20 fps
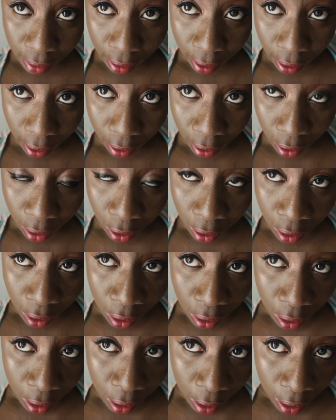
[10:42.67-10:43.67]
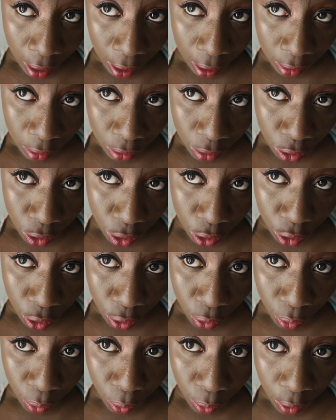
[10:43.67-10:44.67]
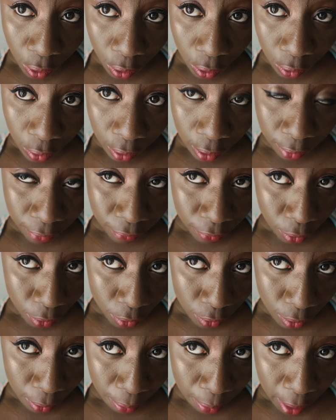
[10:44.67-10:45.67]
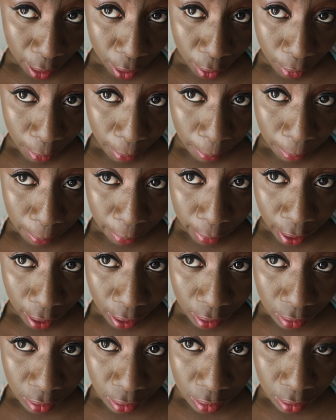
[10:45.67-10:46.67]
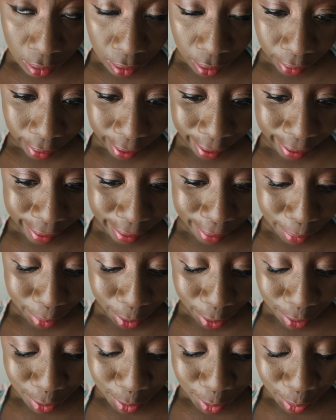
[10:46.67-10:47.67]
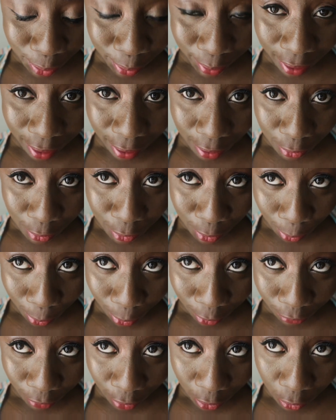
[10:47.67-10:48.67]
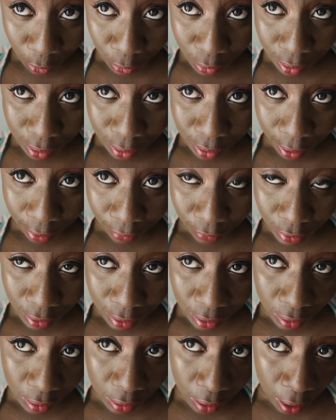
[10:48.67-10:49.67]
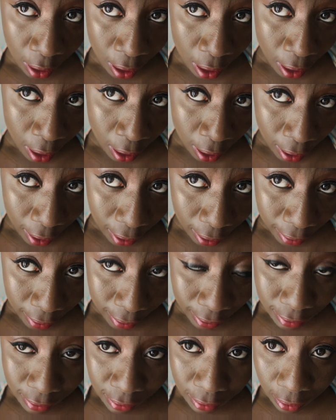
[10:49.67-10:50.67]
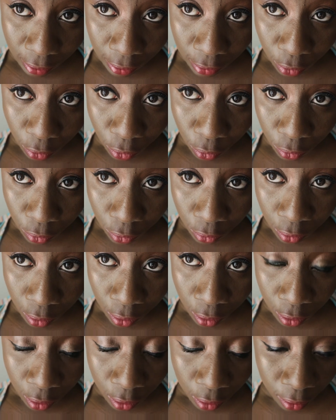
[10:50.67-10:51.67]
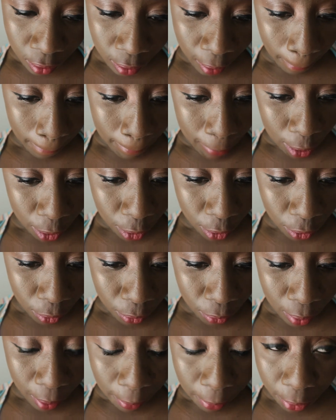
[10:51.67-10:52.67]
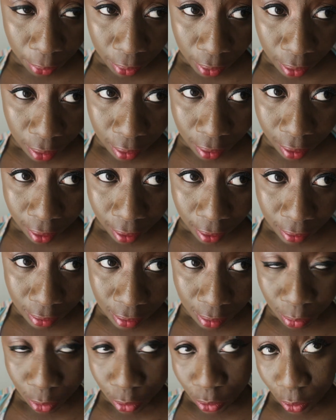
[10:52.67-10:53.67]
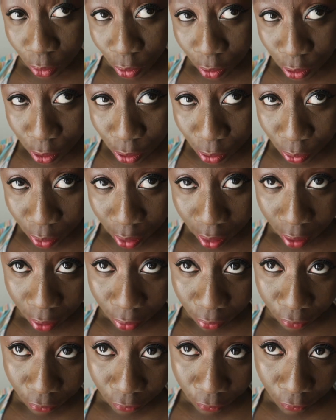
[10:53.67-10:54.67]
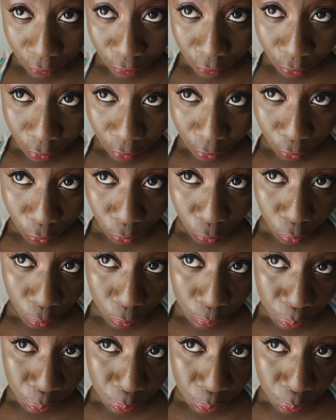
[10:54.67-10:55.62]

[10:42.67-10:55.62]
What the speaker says: there, and so and of course the makeup brands. Okay, I'm going to read out some of the goods and services I enlisted on, American Delight. I'm also going to read out for